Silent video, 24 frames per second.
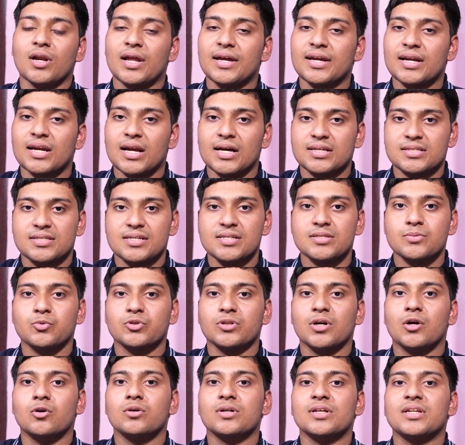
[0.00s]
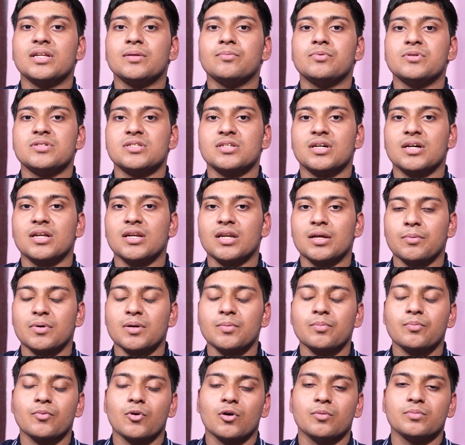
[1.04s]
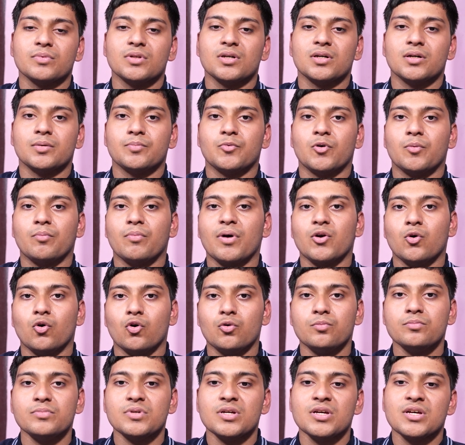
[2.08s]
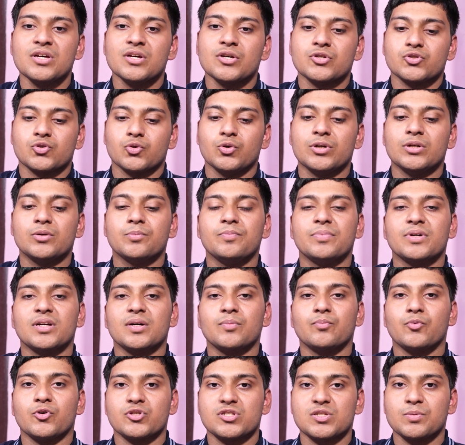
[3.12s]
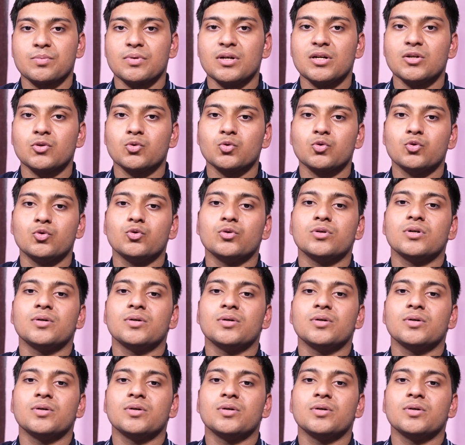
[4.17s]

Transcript: online classes without any physical labor from the from my home so it became possible to